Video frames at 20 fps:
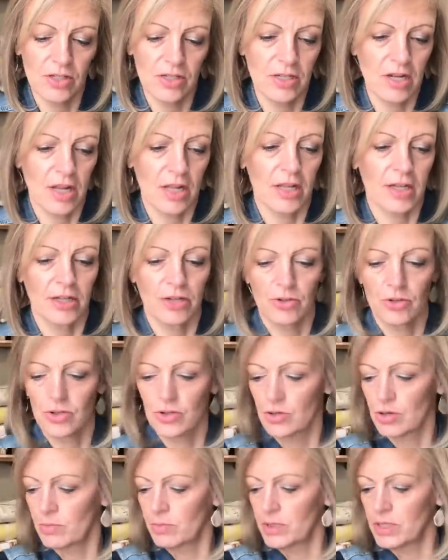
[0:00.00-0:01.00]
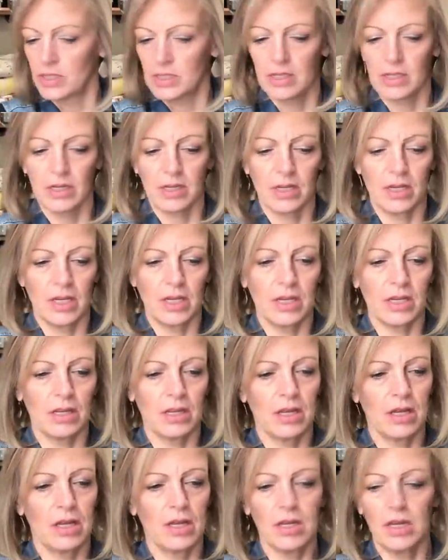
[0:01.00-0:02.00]
It's not like you're strip piecing any,
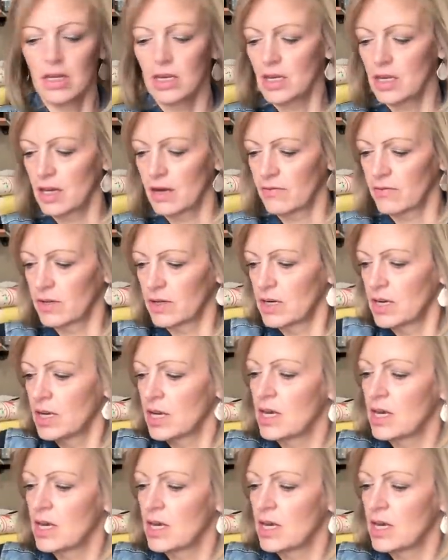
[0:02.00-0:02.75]
any of it.